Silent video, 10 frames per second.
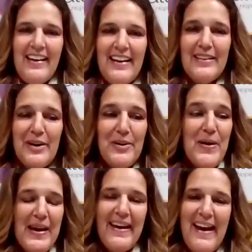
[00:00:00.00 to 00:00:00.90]
Hello,
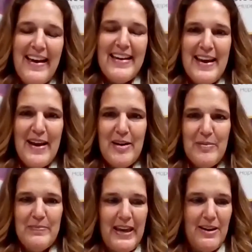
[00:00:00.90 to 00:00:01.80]
I
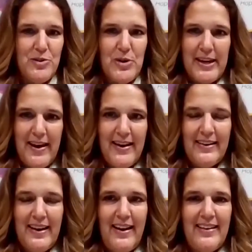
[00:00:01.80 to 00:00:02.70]
am Kendra Kec,
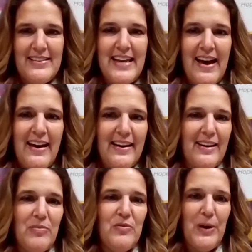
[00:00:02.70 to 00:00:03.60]
and I
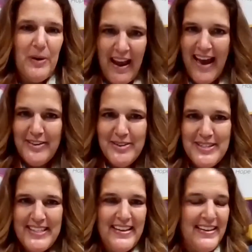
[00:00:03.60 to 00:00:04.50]
am very honored
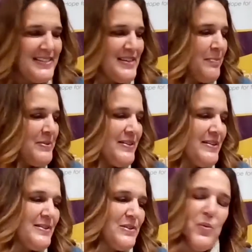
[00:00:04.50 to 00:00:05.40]
to accept
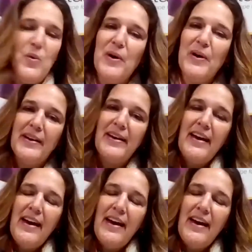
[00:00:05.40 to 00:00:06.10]
this award